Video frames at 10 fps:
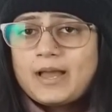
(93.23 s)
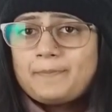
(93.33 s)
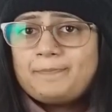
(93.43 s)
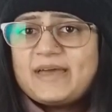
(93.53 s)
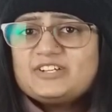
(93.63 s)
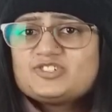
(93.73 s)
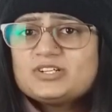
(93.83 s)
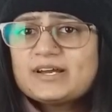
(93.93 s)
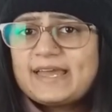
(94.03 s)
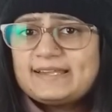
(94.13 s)

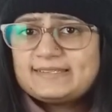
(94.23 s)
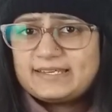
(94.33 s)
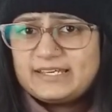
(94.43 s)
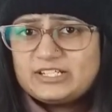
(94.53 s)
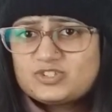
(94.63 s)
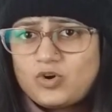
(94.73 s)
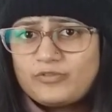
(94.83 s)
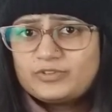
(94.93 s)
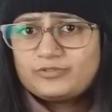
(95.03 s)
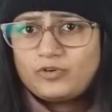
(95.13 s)
Mention against each
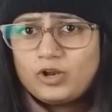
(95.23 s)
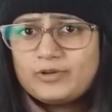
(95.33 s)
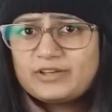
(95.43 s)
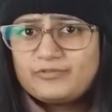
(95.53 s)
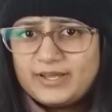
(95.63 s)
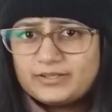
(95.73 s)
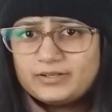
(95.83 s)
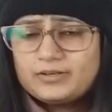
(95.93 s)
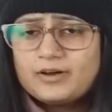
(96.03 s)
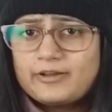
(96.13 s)
of the following
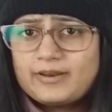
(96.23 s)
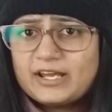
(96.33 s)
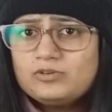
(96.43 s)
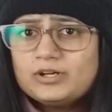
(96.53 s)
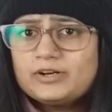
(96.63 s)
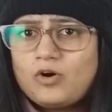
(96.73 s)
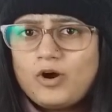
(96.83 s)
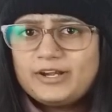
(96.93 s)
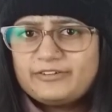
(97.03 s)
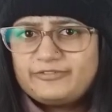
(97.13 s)
whether regular
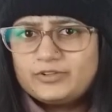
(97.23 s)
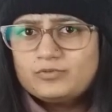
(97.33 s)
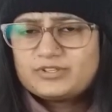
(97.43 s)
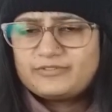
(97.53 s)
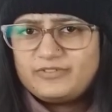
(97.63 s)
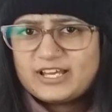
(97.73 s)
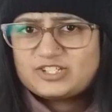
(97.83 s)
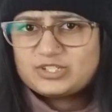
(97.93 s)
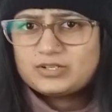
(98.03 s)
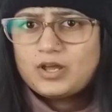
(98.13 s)
or diffuse
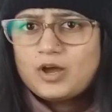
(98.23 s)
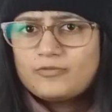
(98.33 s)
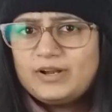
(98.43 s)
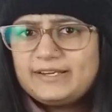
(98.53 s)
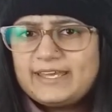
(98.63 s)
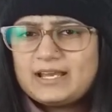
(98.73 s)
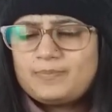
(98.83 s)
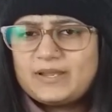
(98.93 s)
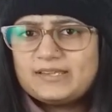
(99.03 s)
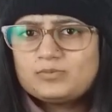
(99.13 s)
reflection will
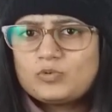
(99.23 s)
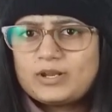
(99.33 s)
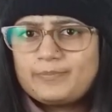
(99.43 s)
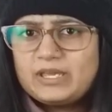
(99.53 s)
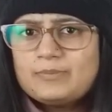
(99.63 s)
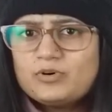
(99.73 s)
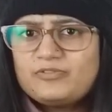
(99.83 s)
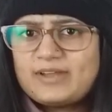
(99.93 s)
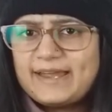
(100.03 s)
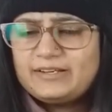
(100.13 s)
take place when a beam
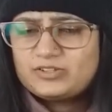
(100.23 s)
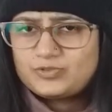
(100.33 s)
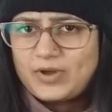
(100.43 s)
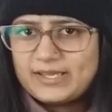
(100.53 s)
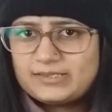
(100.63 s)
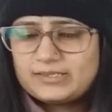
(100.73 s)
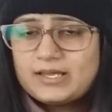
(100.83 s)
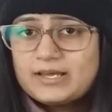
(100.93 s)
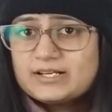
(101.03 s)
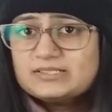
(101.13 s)
of light strikes.
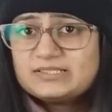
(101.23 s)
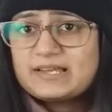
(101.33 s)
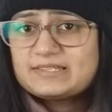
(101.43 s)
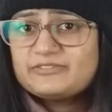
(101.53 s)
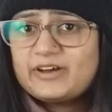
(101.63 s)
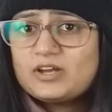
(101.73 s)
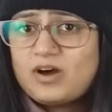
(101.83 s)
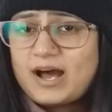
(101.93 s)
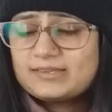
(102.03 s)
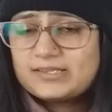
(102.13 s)
Justify
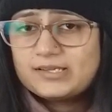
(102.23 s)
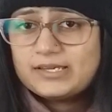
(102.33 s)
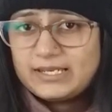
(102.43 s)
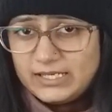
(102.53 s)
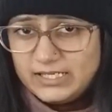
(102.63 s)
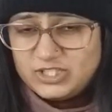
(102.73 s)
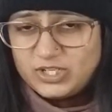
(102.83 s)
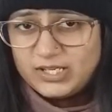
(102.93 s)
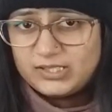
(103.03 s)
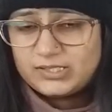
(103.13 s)
your answer in
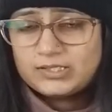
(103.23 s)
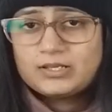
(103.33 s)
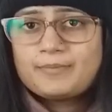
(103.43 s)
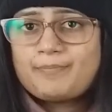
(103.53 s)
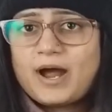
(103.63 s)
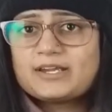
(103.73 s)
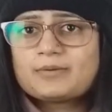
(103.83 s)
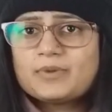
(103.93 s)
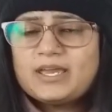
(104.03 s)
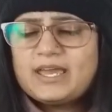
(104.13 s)
each case. Part
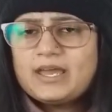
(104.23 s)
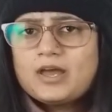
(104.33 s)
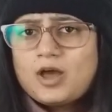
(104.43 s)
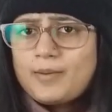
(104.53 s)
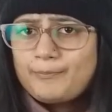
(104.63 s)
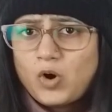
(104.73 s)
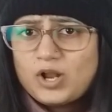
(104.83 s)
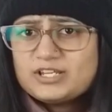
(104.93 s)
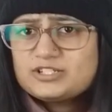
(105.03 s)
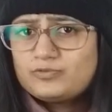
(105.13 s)
number A
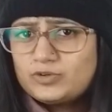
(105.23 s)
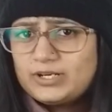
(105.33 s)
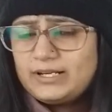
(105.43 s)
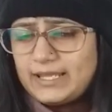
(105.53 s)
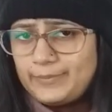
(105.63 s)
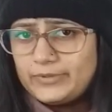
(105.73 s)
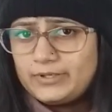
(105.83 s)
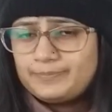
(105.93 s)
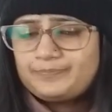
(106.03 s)
Polished wooden table.